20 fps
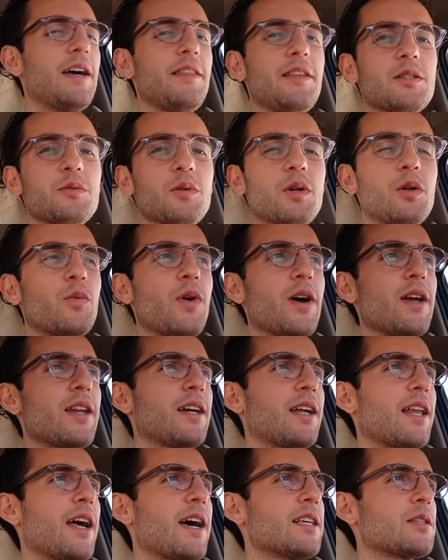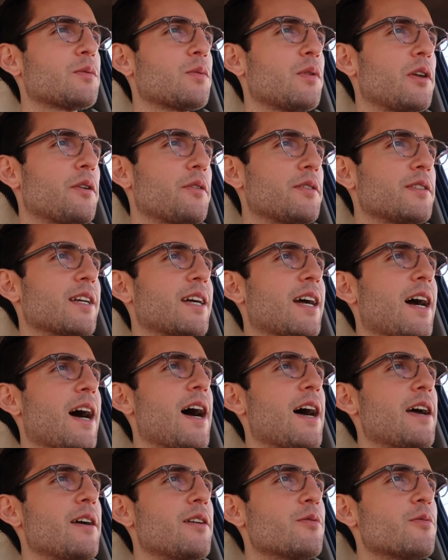had this one writing class where there was a
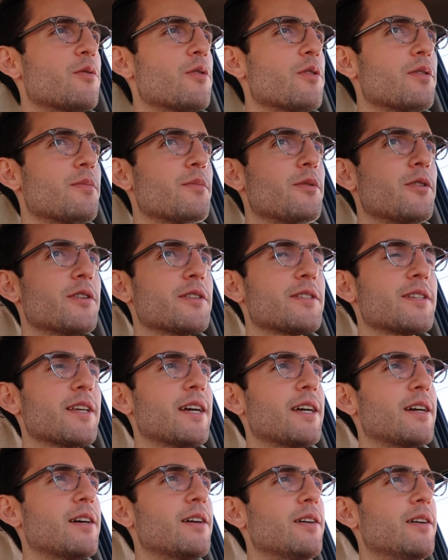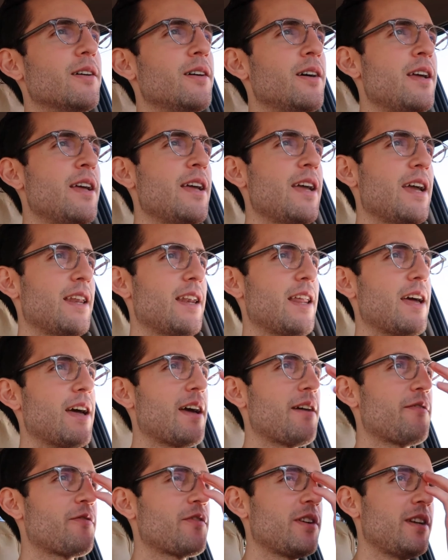guy who rode a motorcycle, and
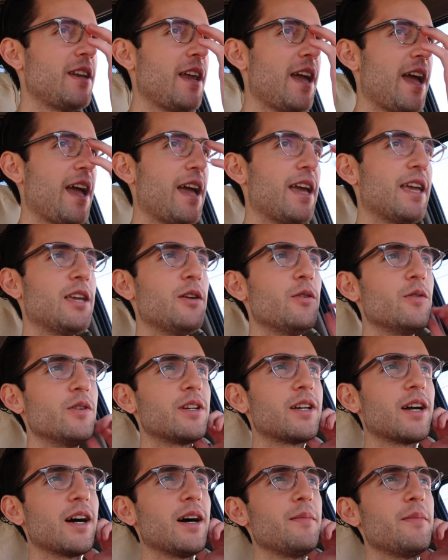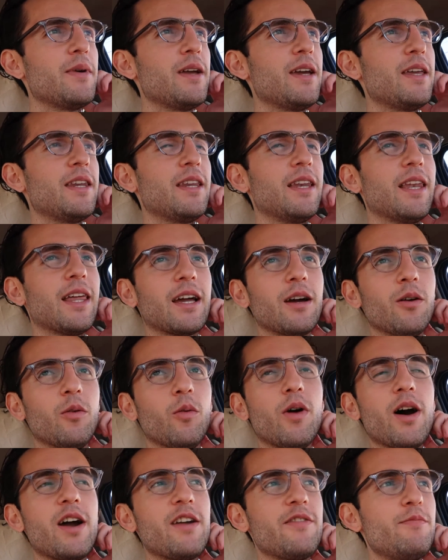every day he would come in like a
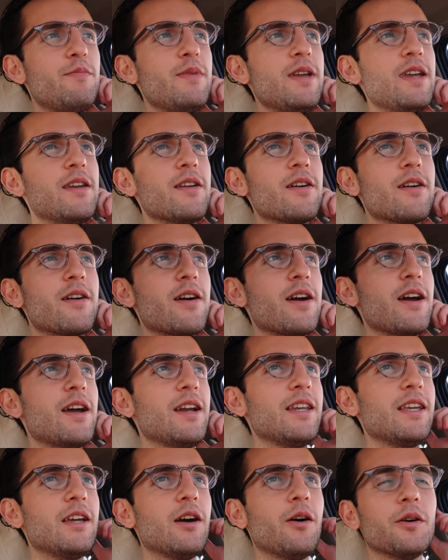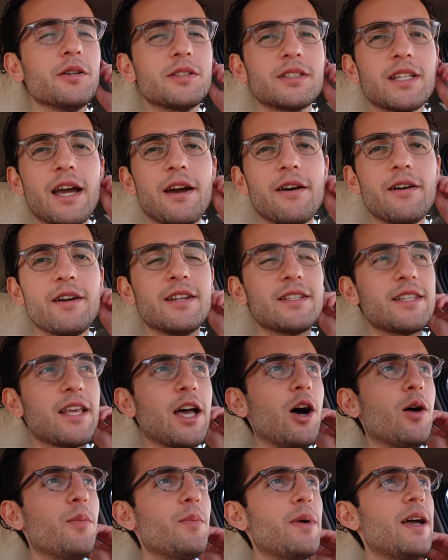wife beater, and he always carried his
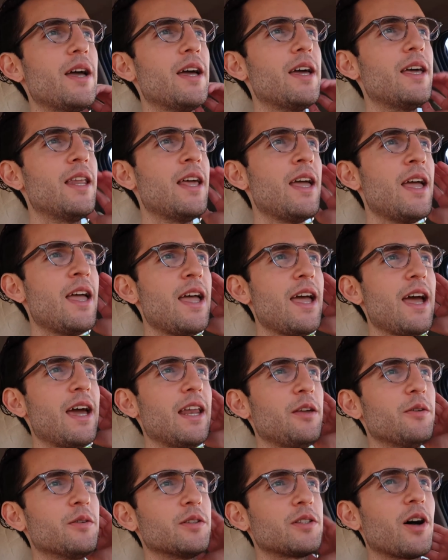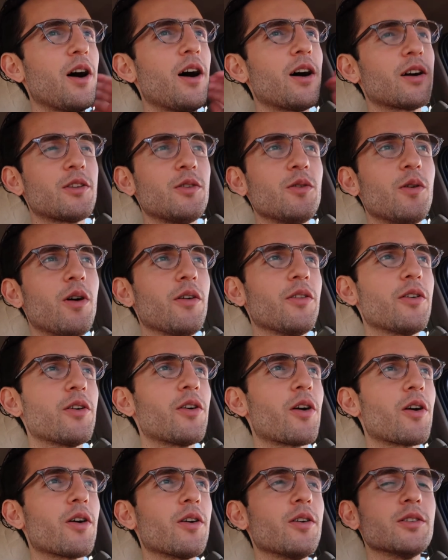helmet, and he would talk to all the
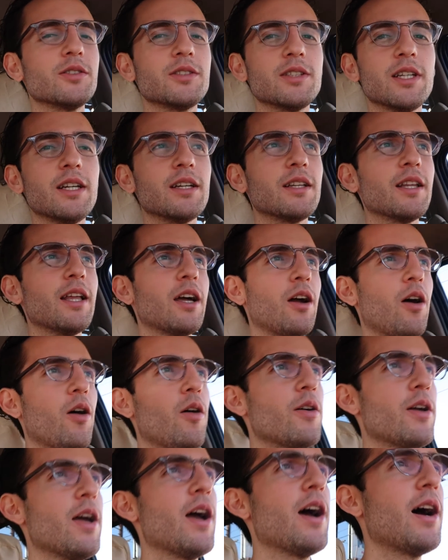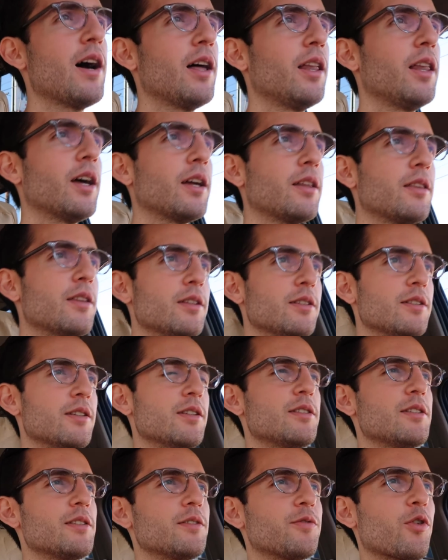girls saying like, oh yeah, like
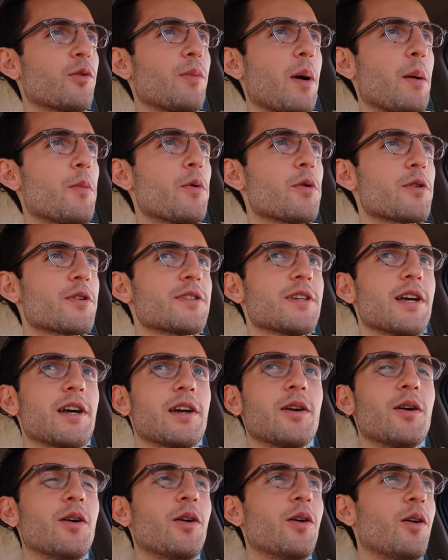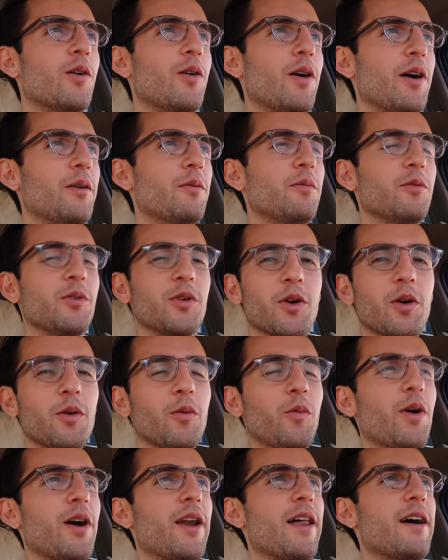this is for my motorcycle, and you know,
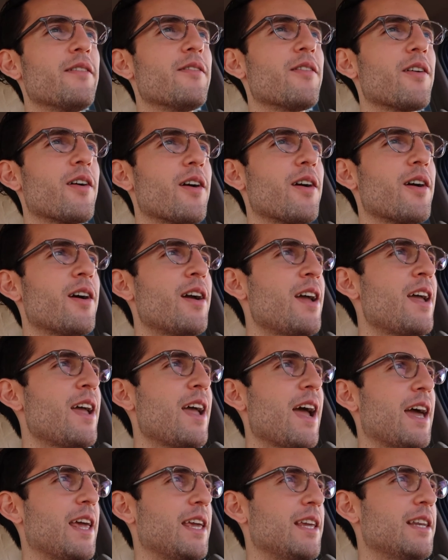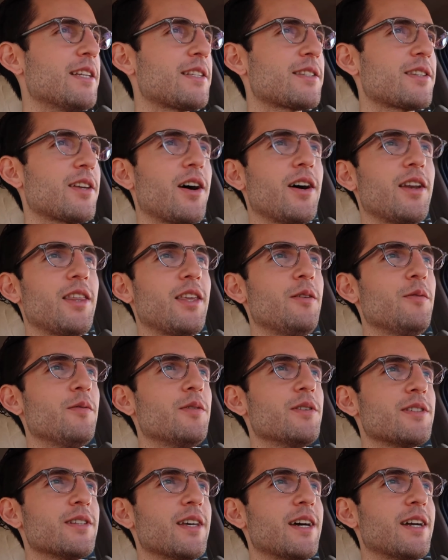whatever. And he just thought he
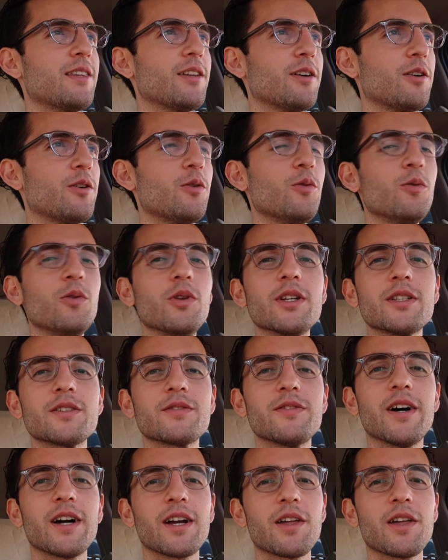was like the coolest